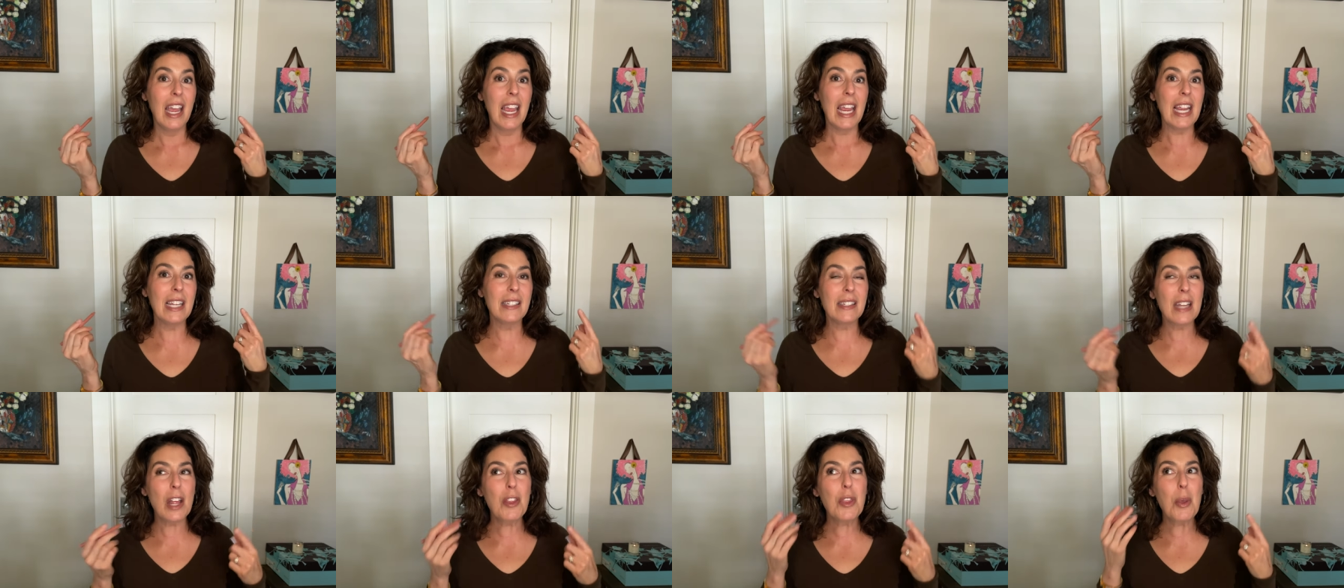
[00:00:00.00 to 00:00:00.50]

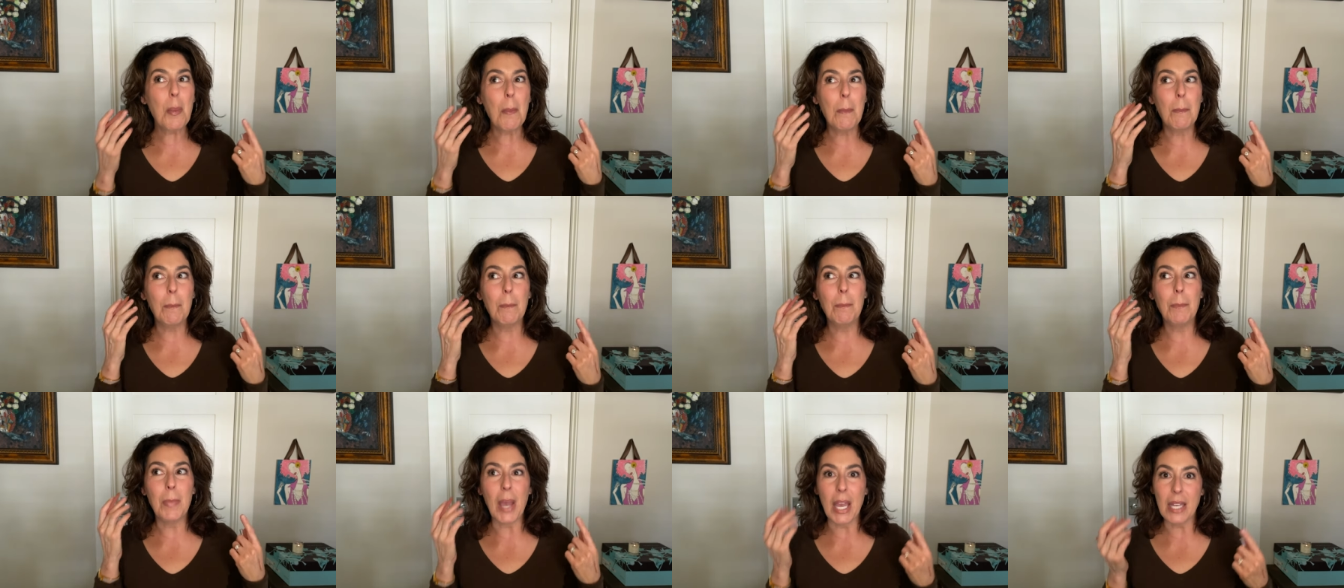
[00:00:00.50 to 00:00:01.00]
It's not the
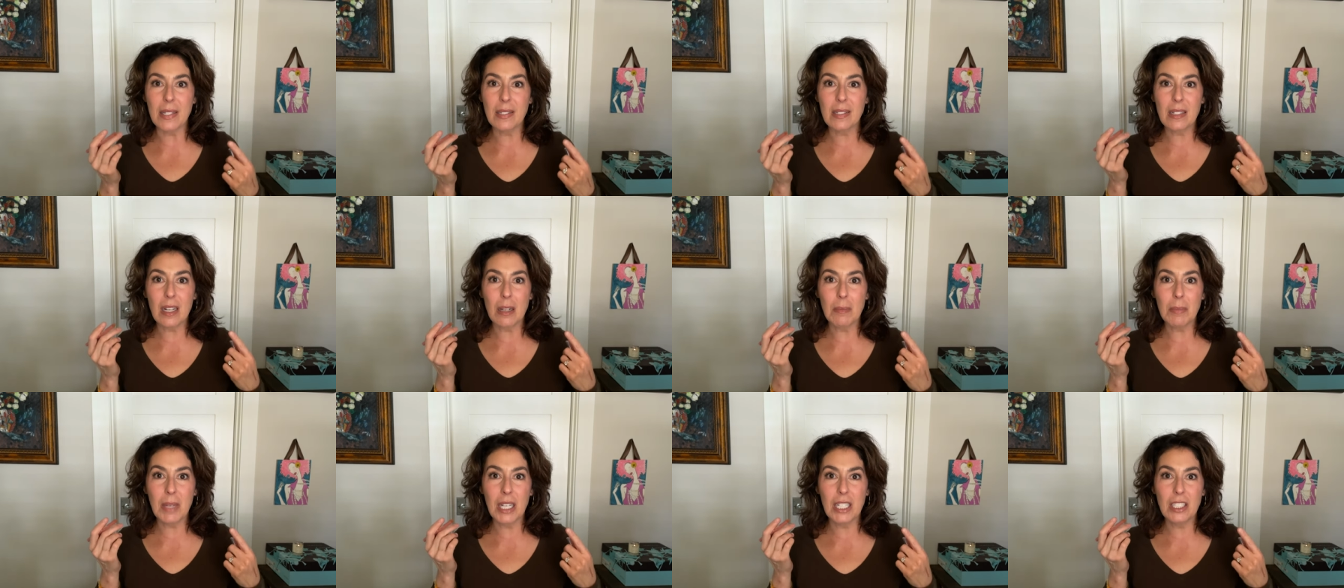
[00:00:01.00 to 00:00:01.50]
best
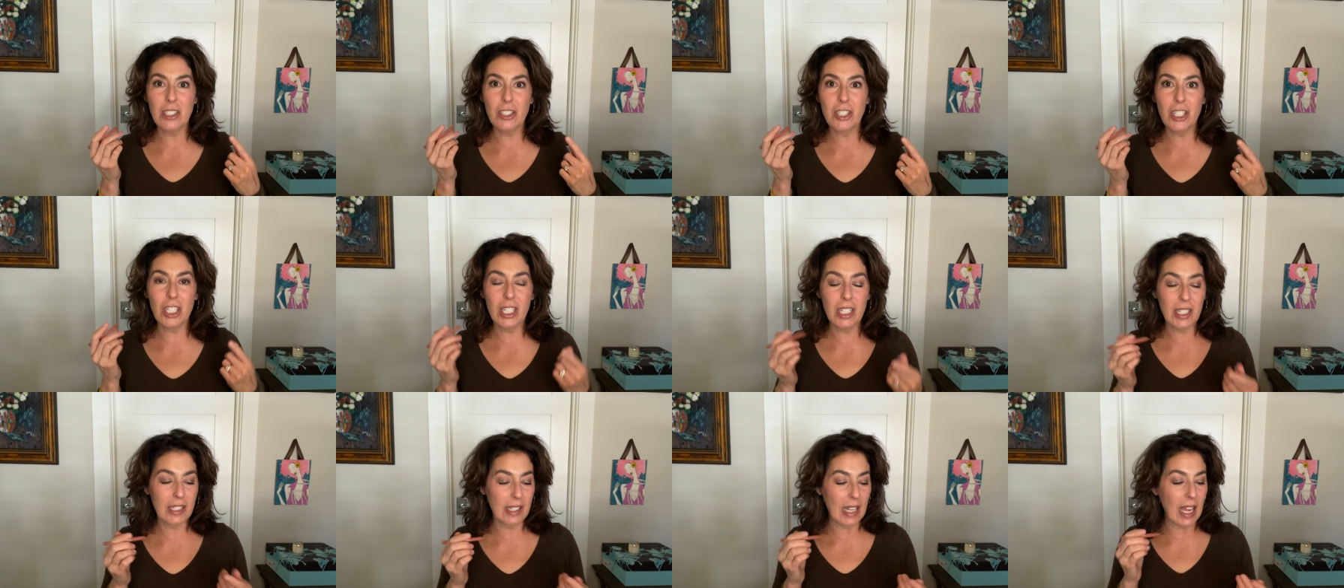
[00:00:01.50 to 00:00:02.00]
on my
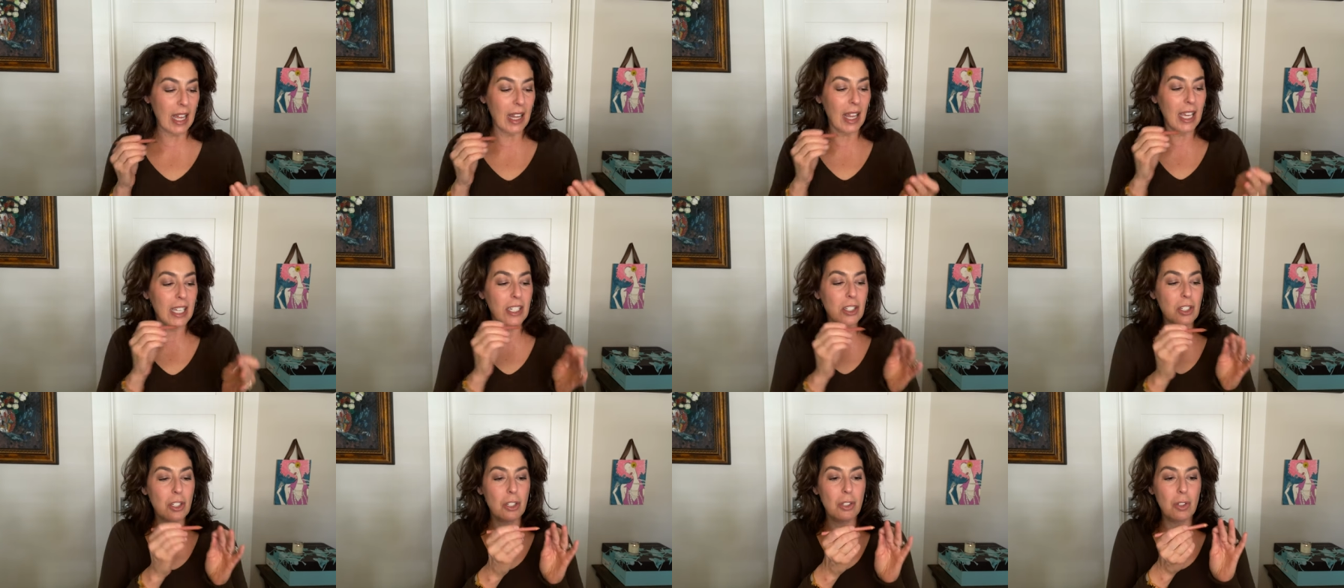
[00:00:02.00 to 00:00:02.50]
cheeks. I
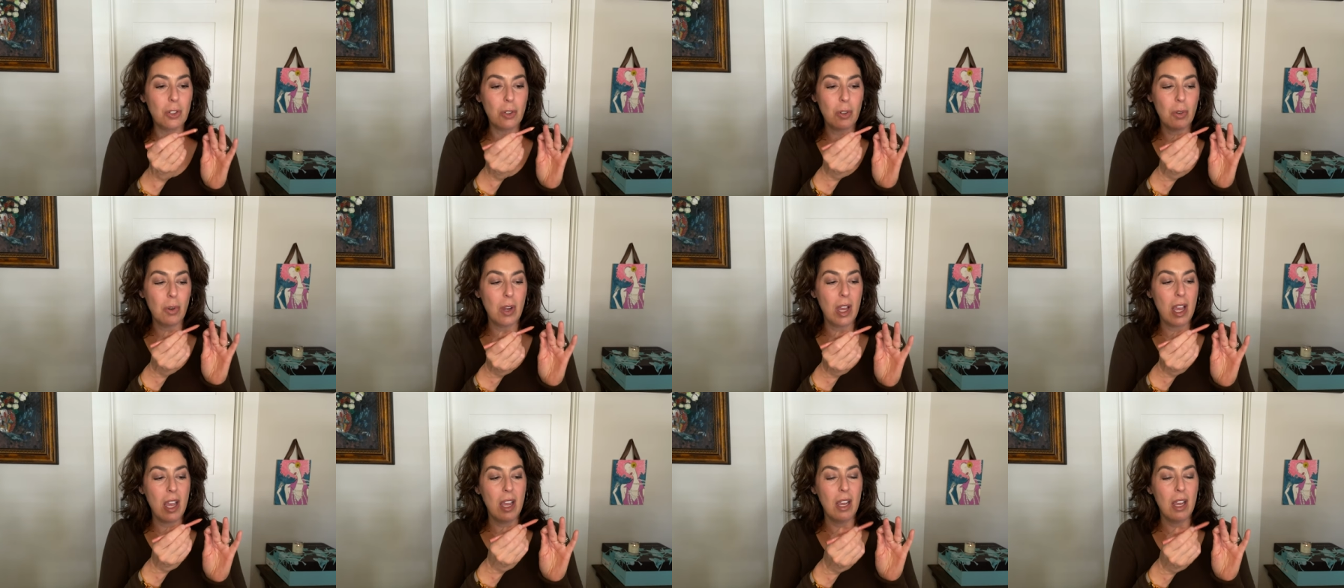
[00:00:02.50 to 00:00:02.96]
like to